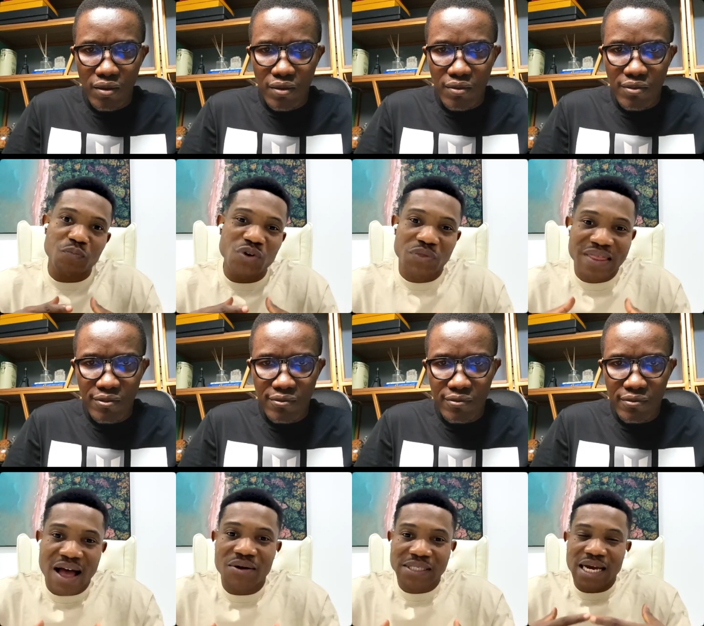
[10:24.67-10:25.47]

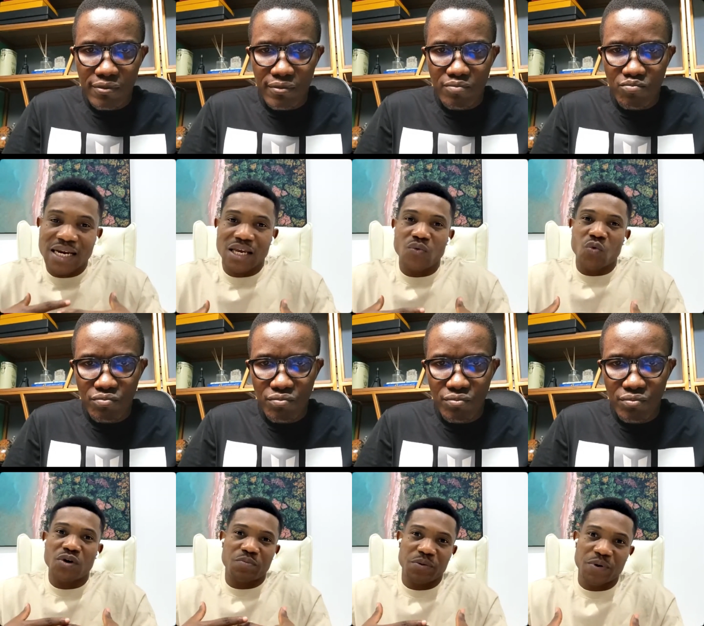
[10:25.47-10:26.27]
Speaker 1: without an inward
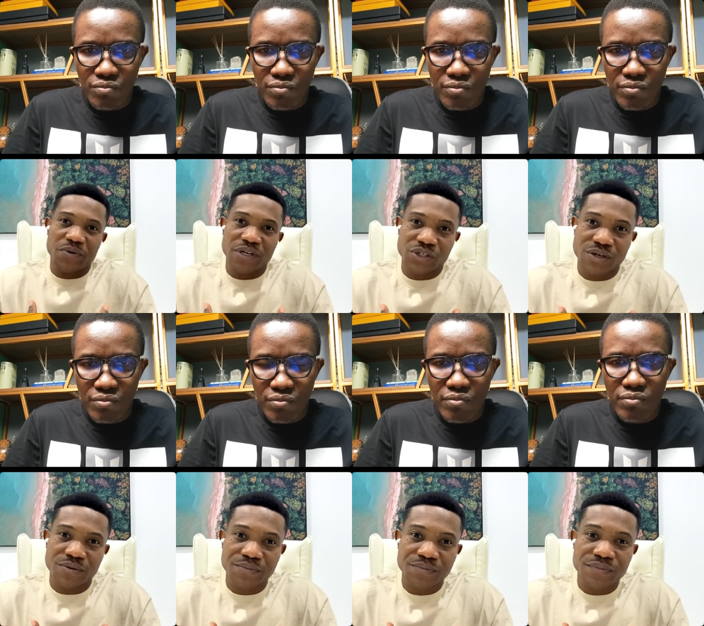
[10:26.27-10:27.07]
preparation.
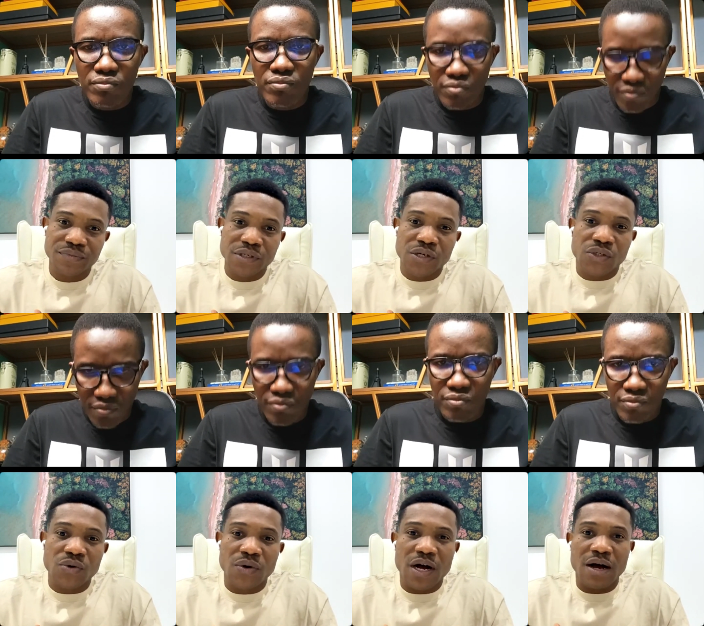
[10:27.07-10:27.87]
So,
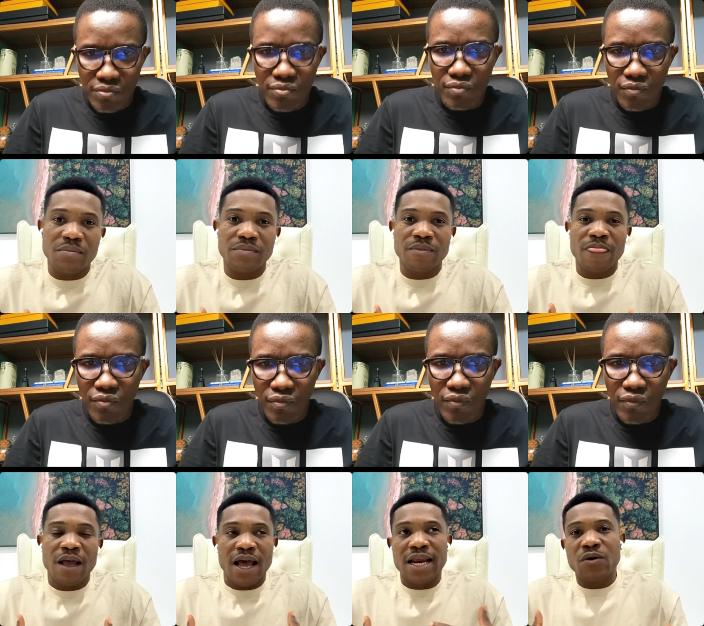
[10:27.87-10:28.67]
hmm. um,
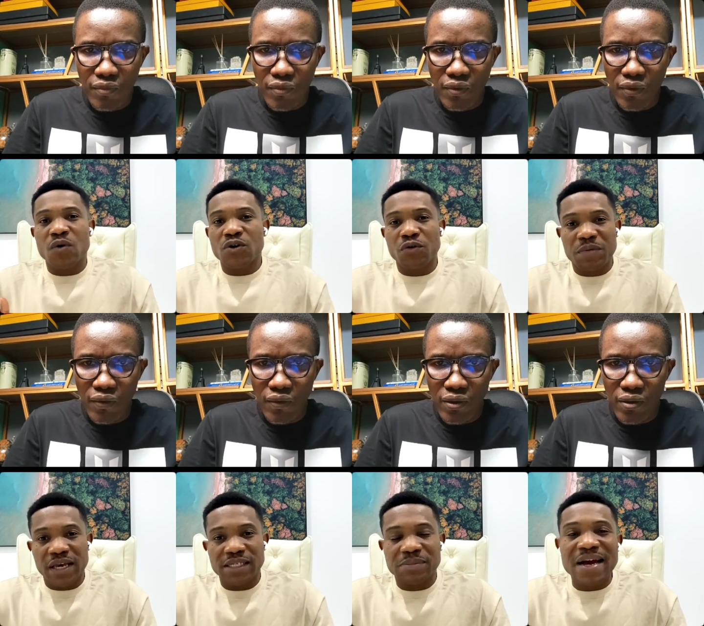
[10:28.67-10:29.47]
anyone who
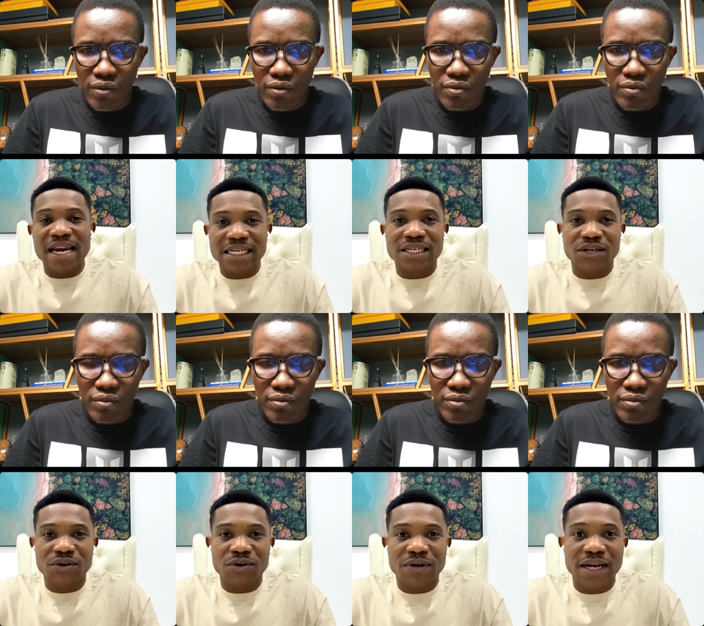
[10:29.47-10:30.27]
begins by letting you
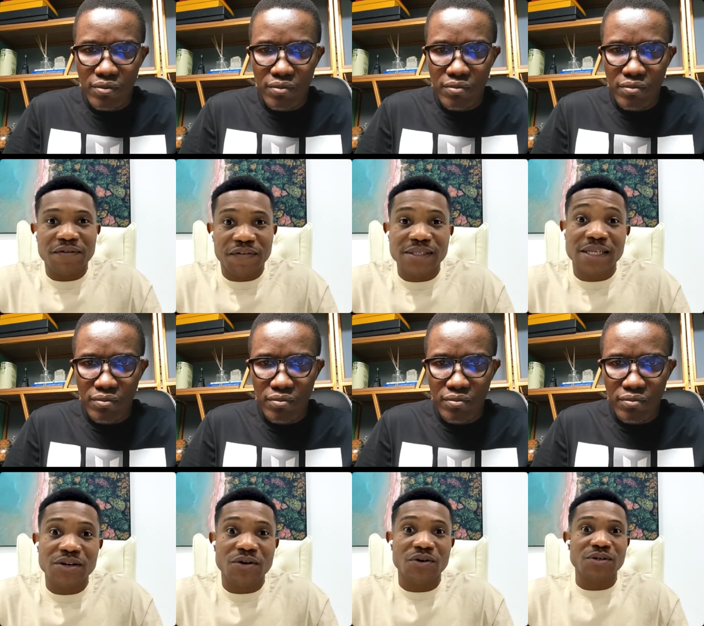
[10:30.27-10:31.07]
know that the first thing you're
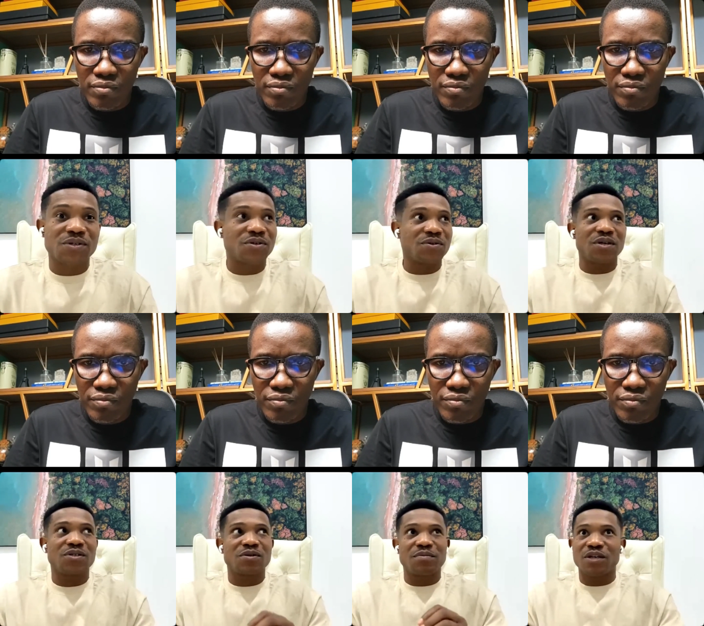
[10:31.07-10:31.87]
going to do is to
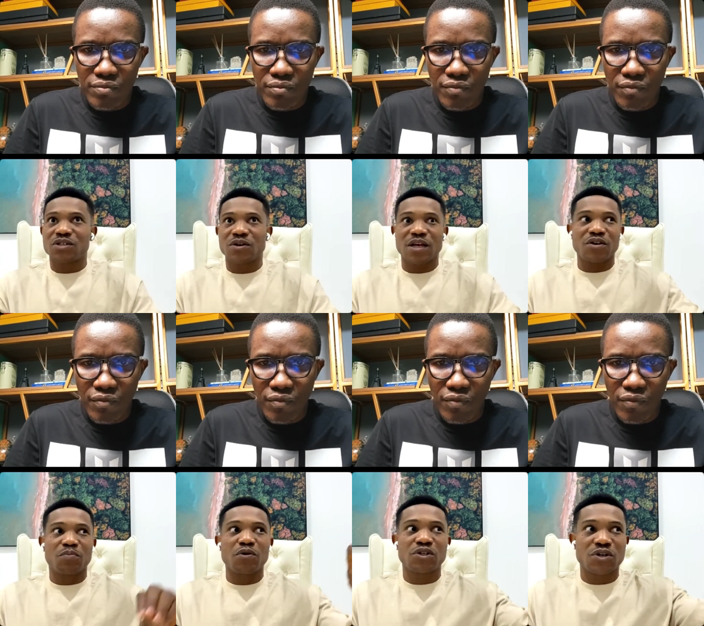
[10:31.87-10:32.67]
make sure that you
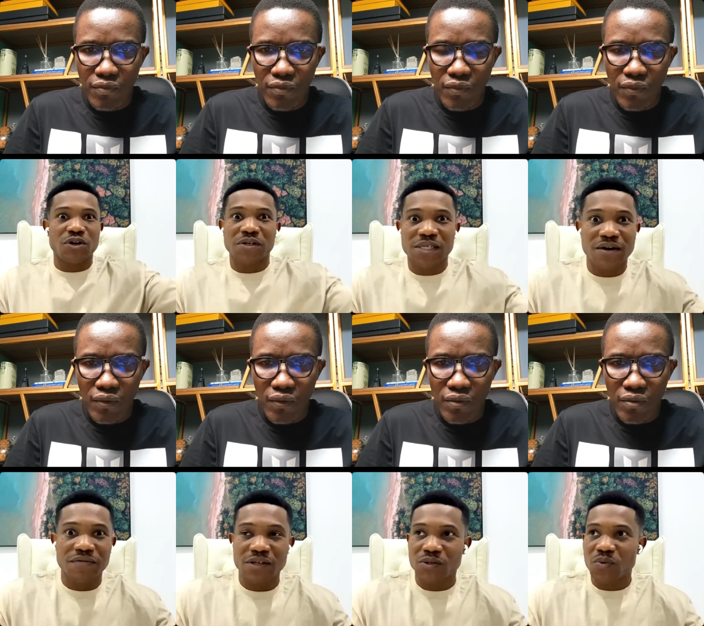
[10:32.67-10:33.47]
posture yourself
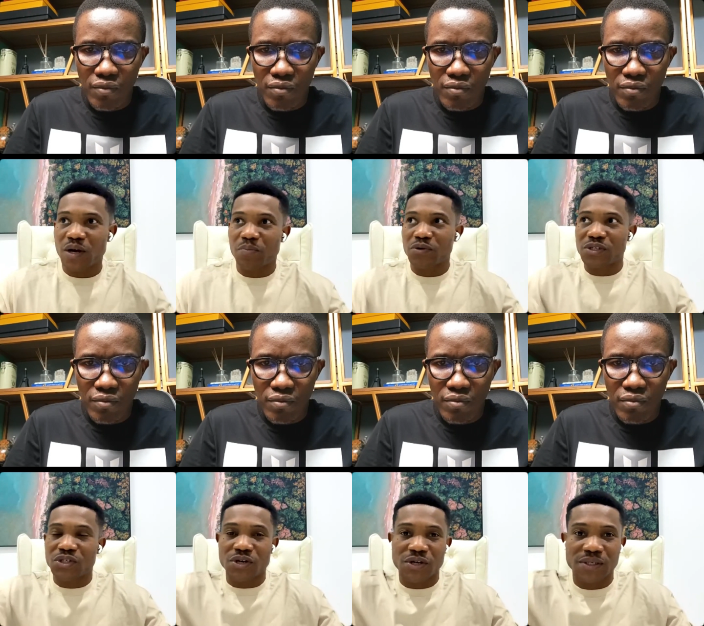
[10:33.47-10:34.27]
this way,
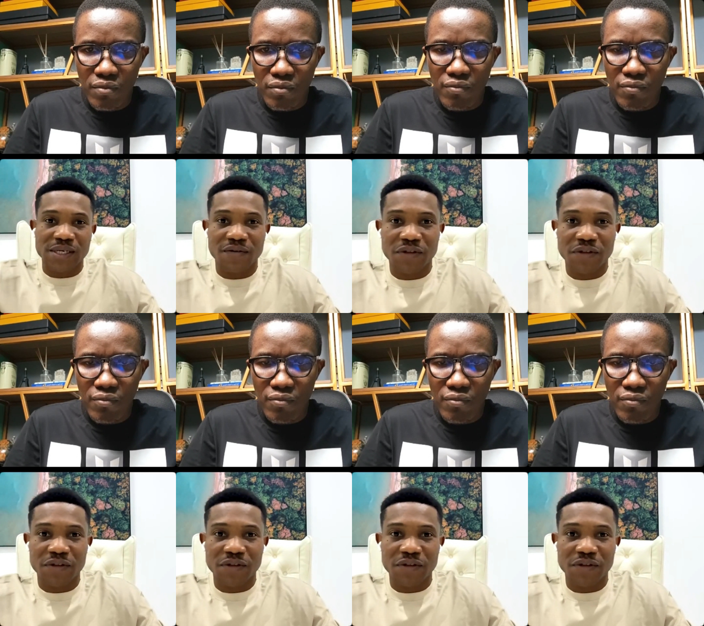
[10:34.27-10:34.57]
position yourself